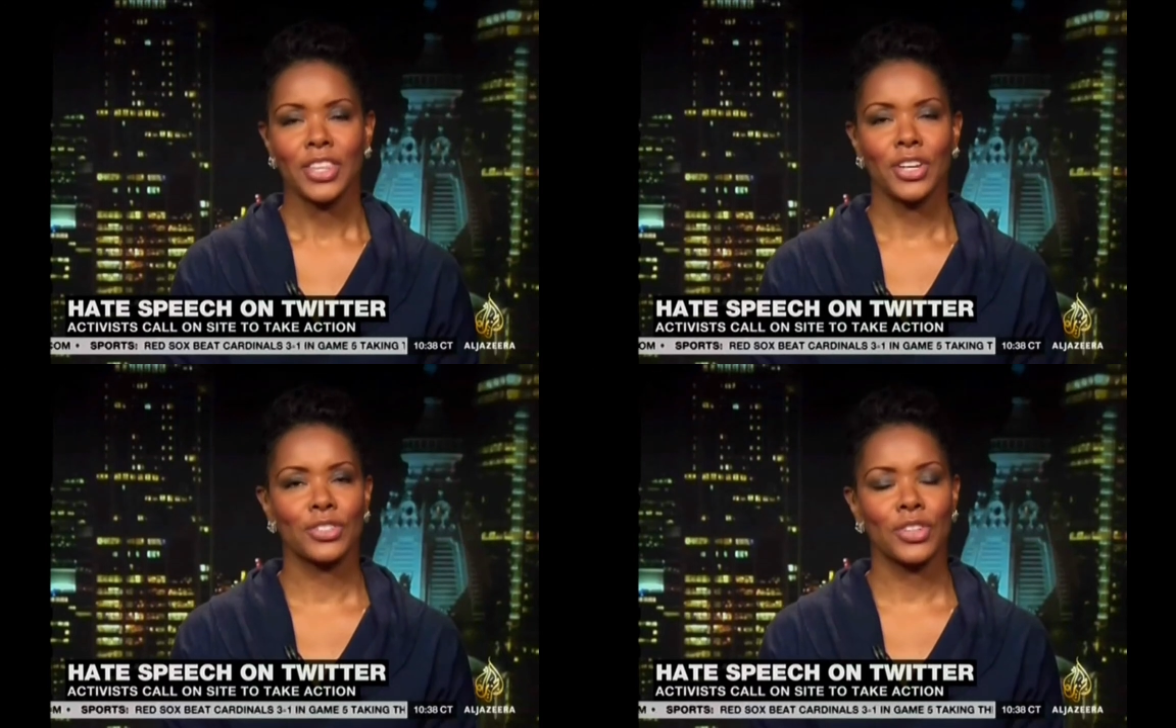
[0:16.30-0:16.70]

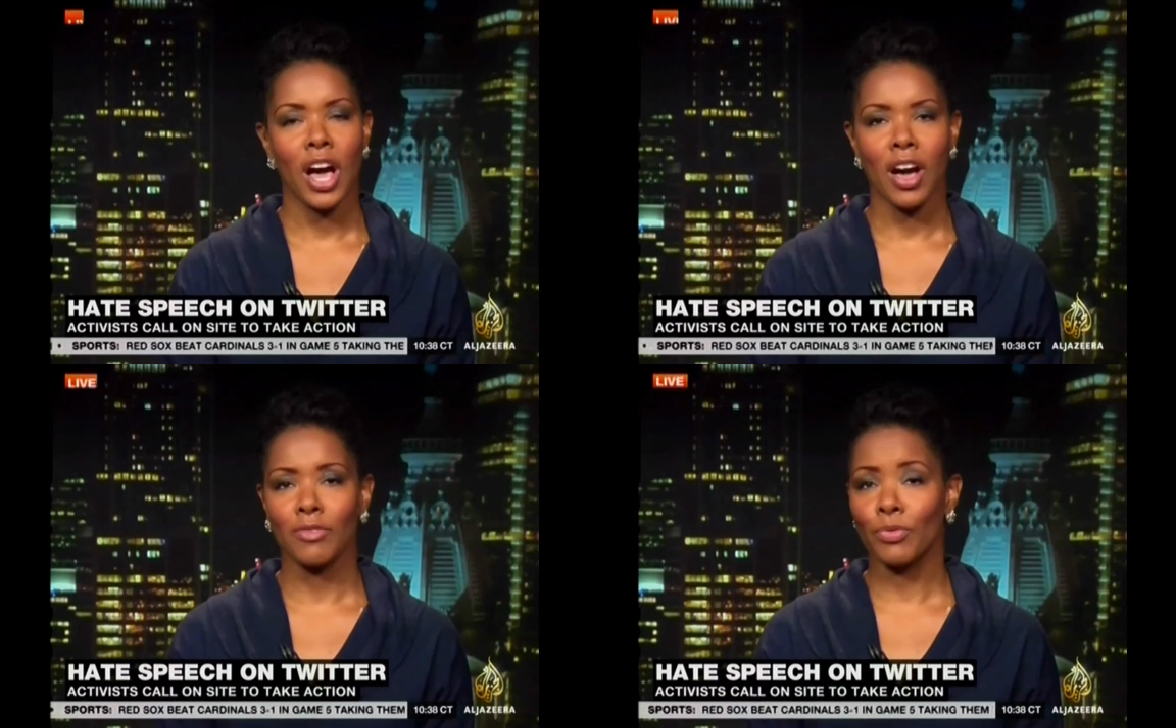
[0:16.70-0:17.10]
There's
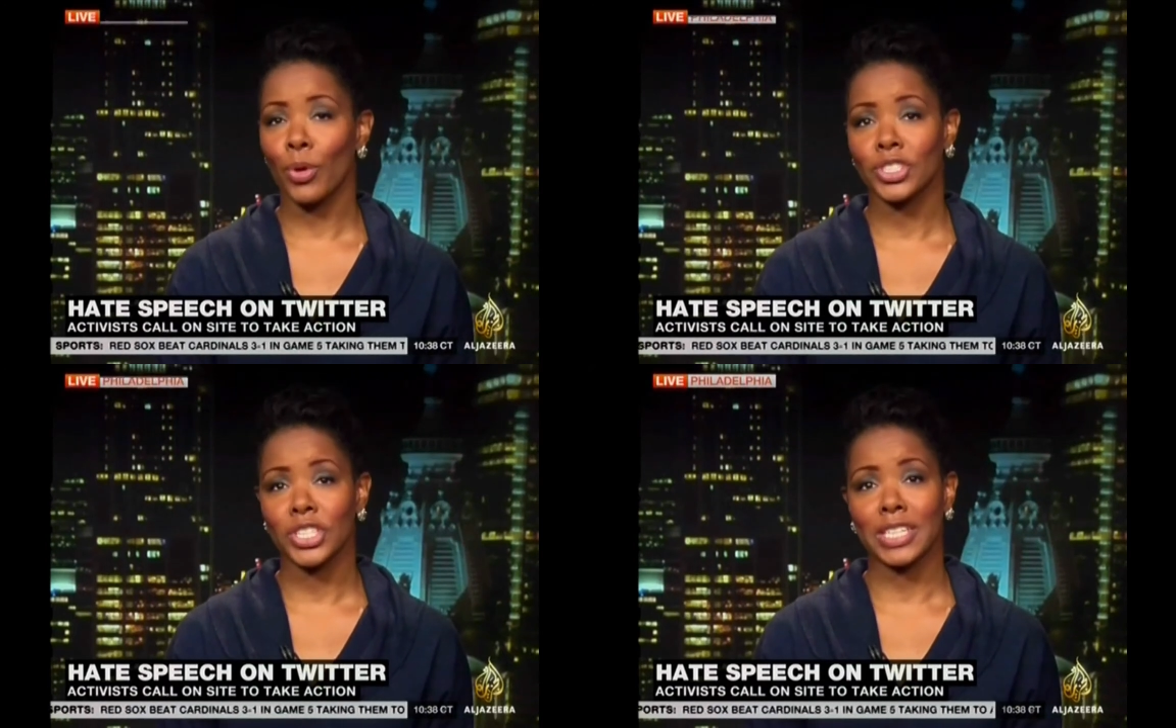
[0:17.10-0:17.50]

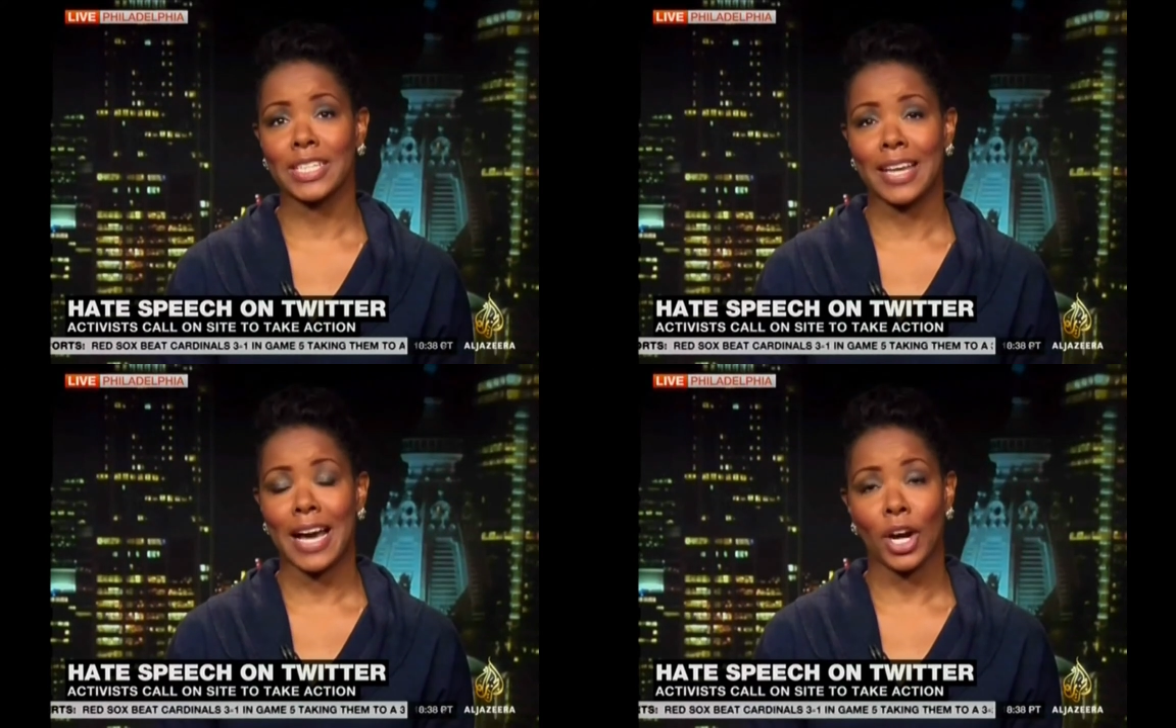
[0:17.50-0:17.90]

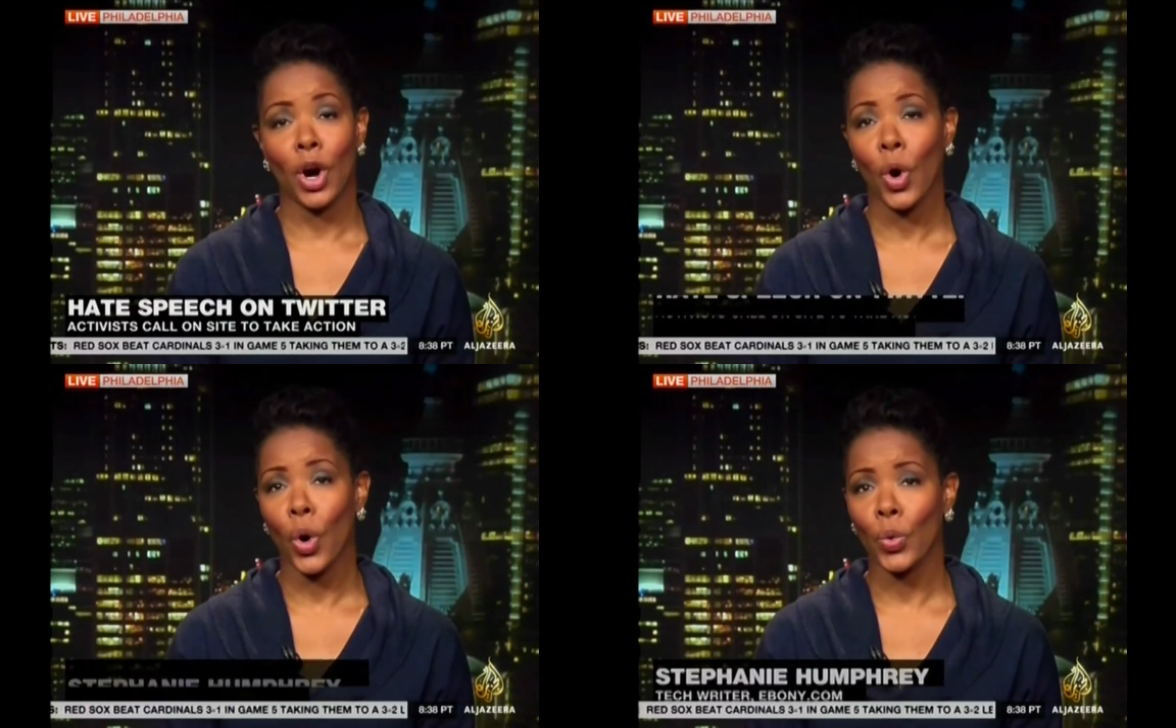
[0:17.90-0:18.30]
unfortunately not a
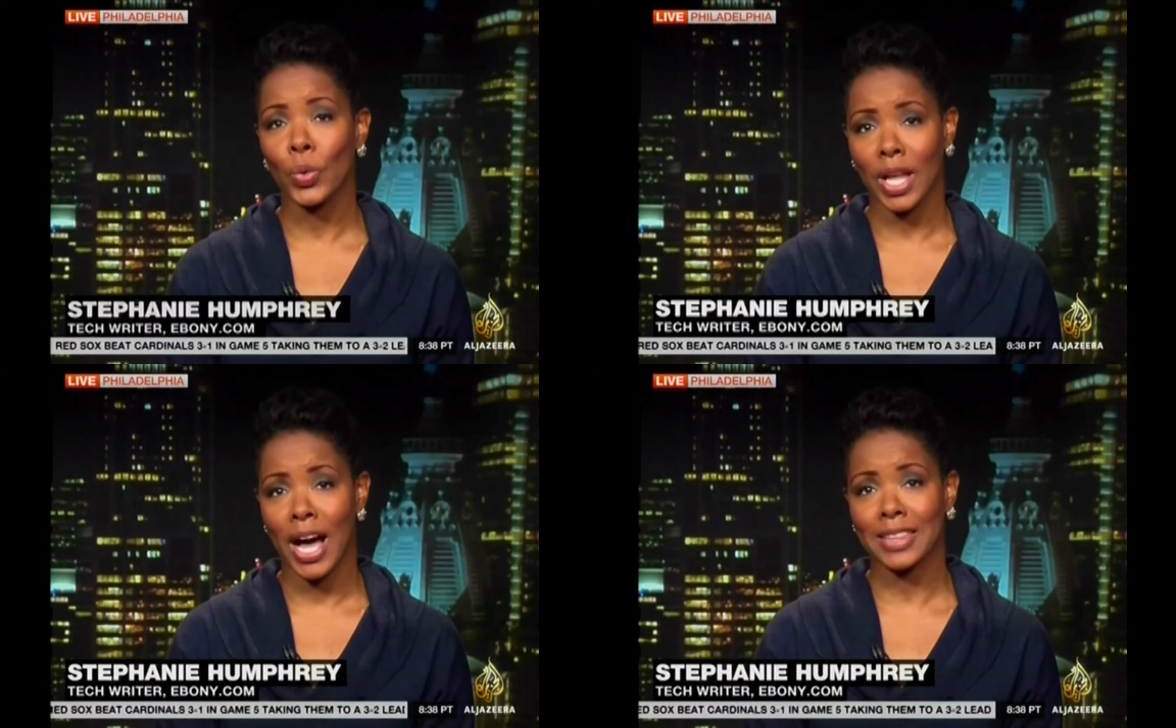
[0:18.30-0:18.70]

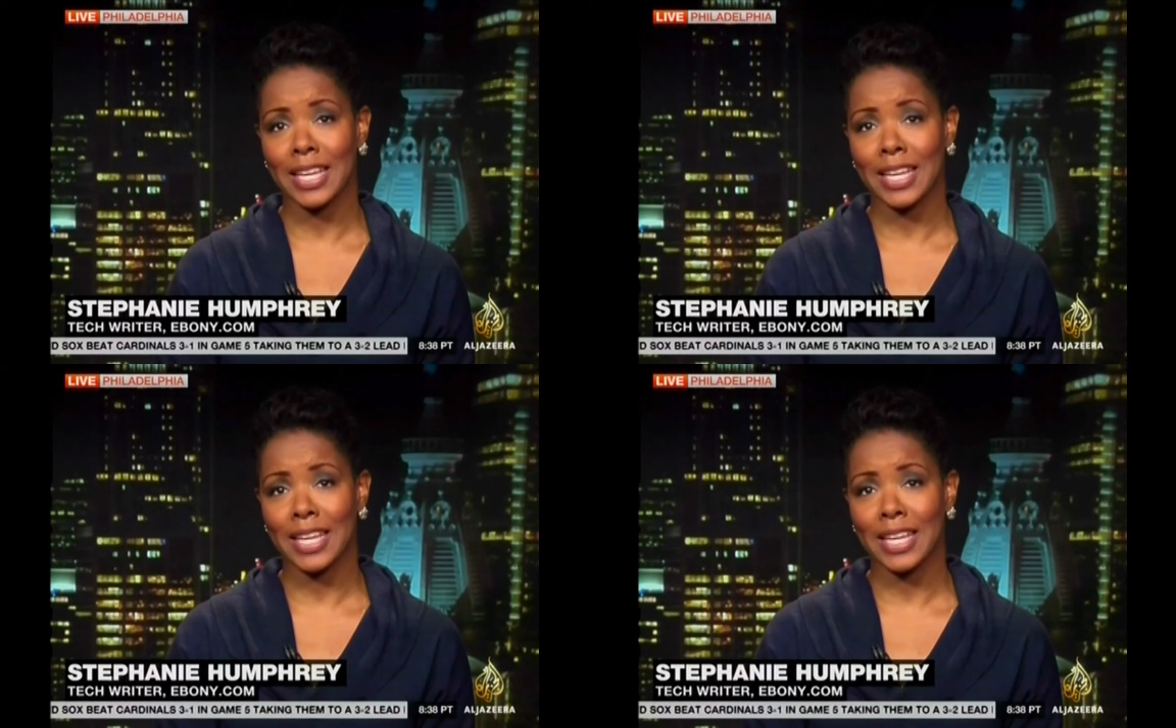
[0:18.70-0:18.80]
whole lot